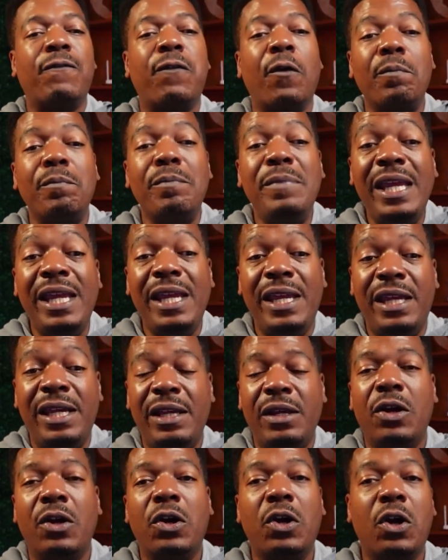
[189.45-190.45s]
For me,
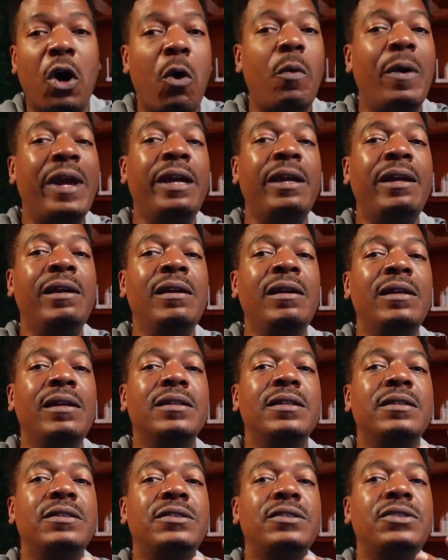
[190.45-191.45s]
going
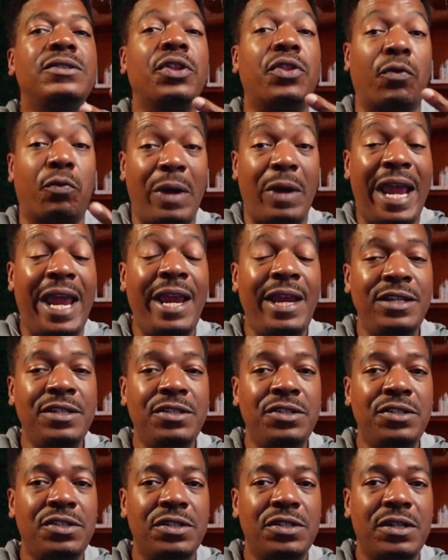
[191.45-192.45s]
to the
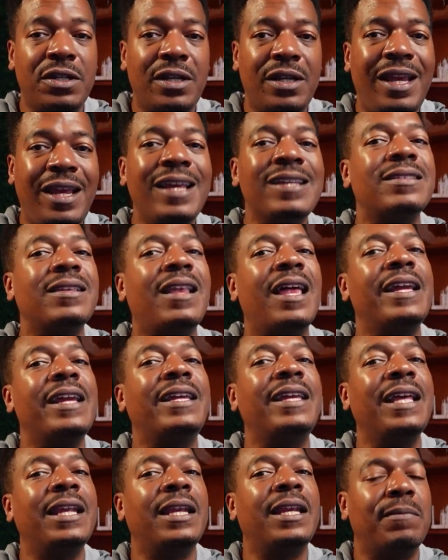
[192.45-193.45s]
range is like
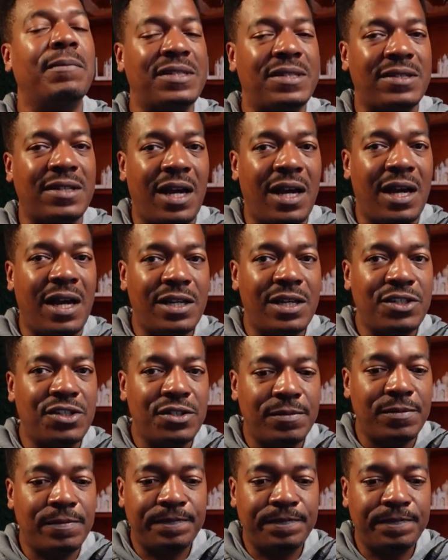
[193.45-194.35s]
getting a massage.